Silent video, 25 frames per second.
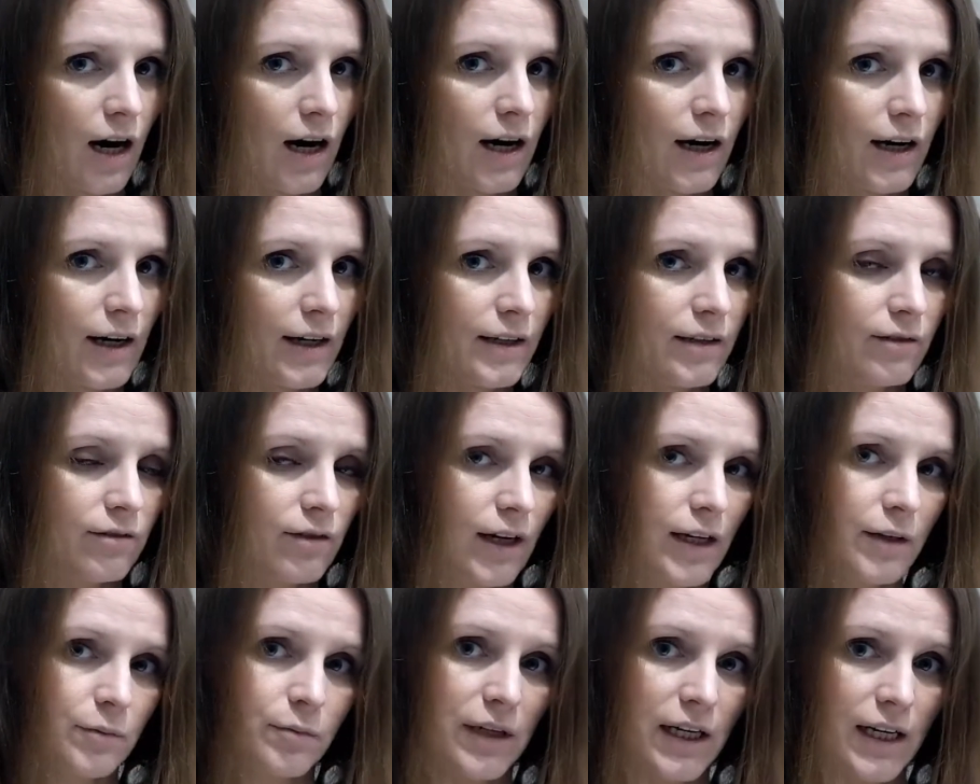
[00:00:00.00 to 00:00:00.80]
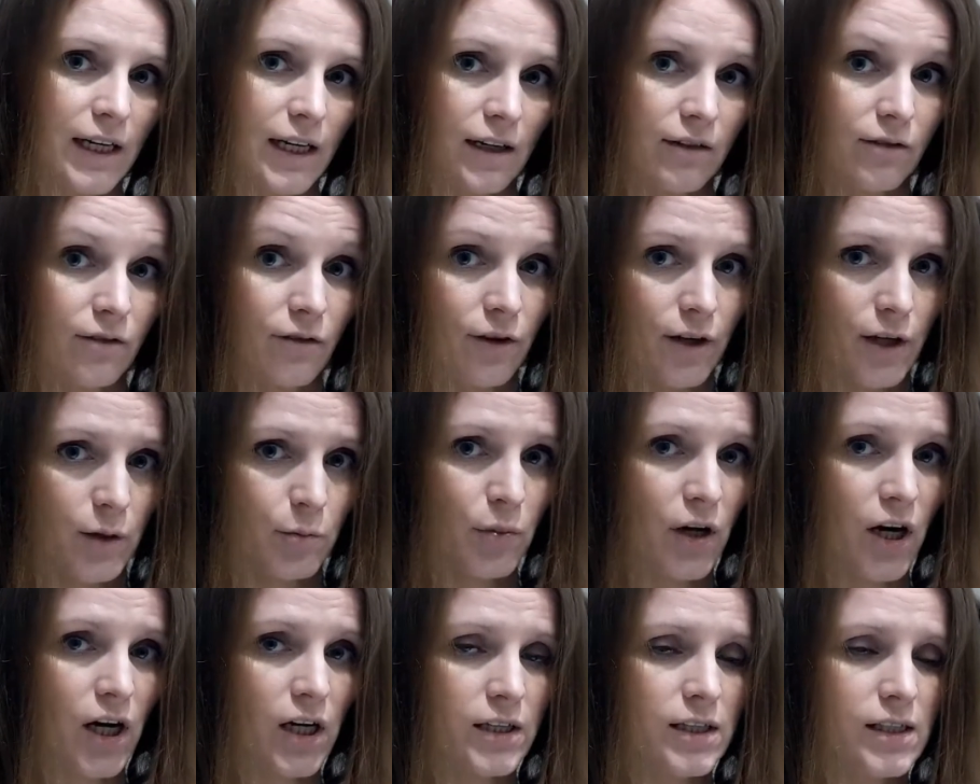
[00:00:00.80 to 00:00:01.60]
divide my hair in 3
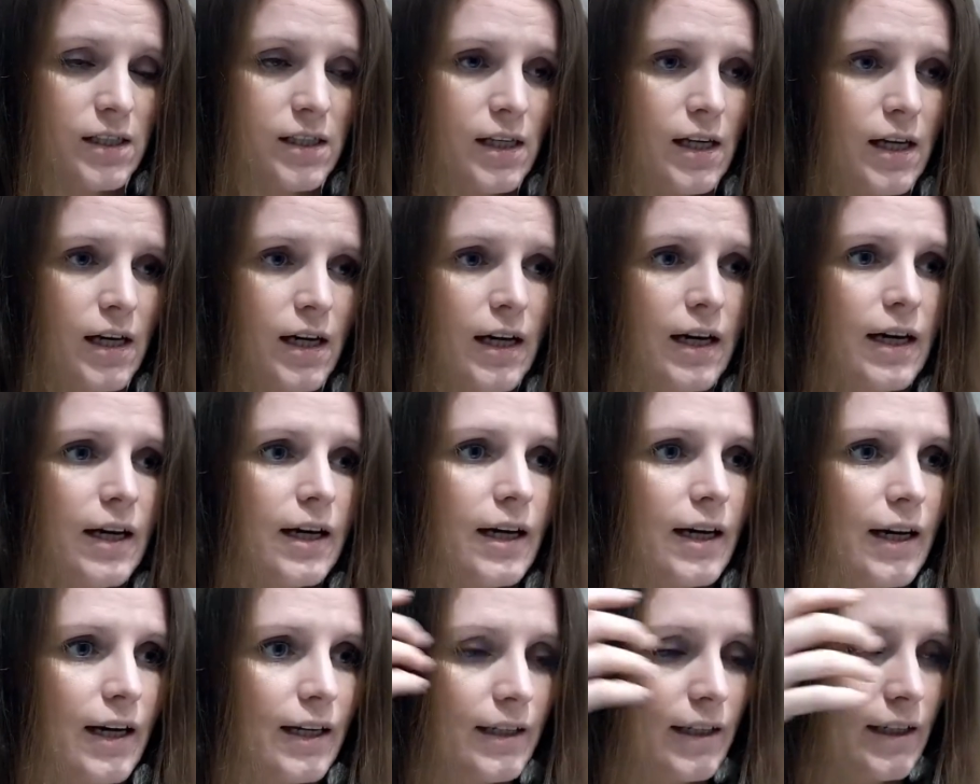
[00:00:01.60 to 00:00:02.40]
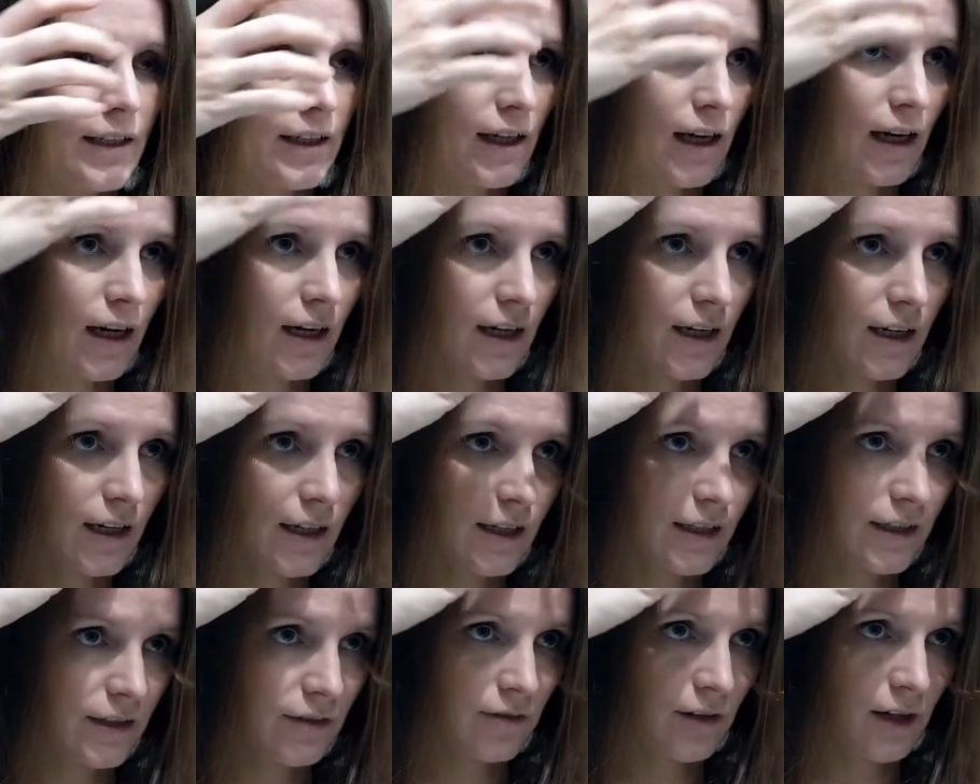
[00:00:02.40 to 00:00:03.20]
parts, and then I
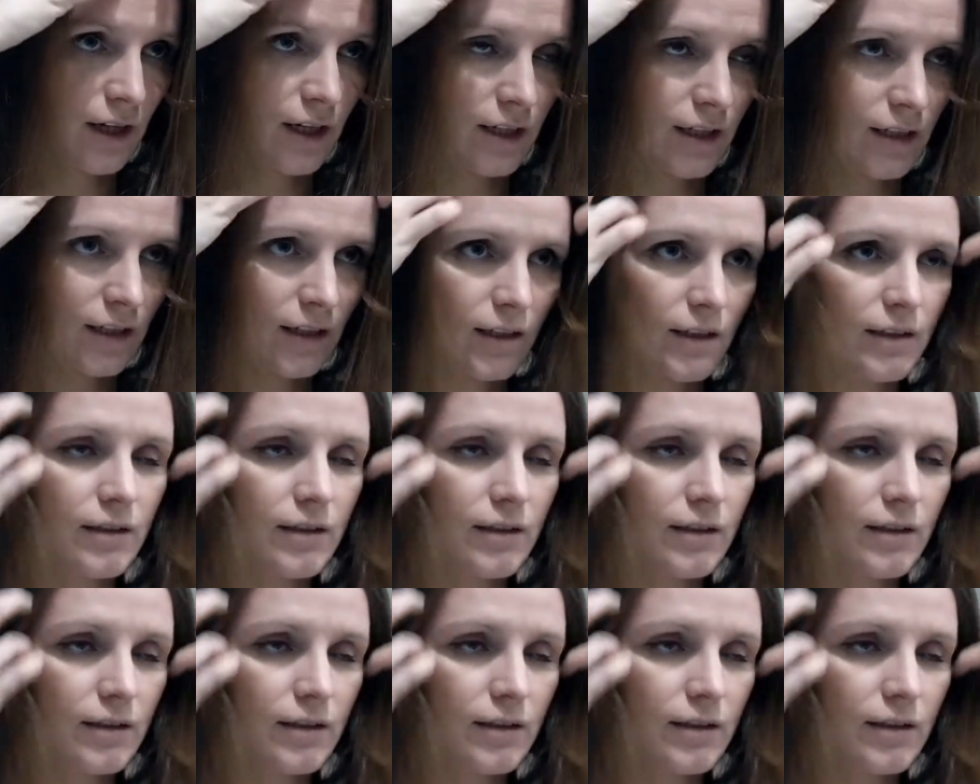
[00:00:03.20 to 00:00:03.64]
divide it